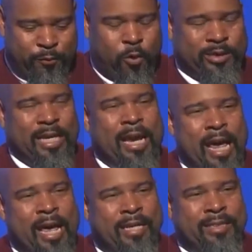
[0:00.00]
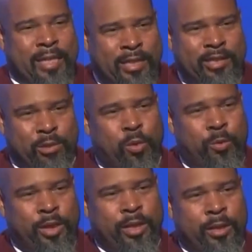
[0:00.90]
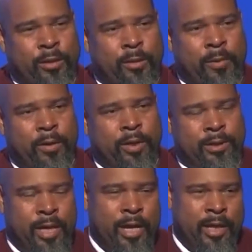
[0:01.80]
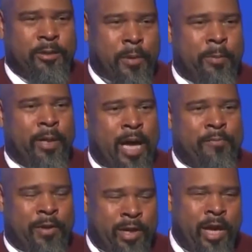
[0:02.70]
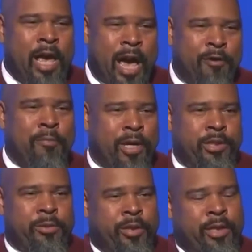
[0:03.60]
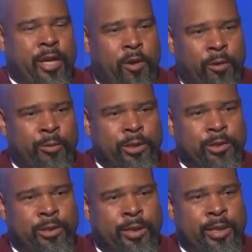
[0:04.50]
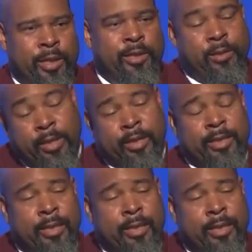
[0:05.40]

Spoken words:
force that hand and say, this is what we need in our communities. And as public advocate, I would make sure that they get all the resources they need to get that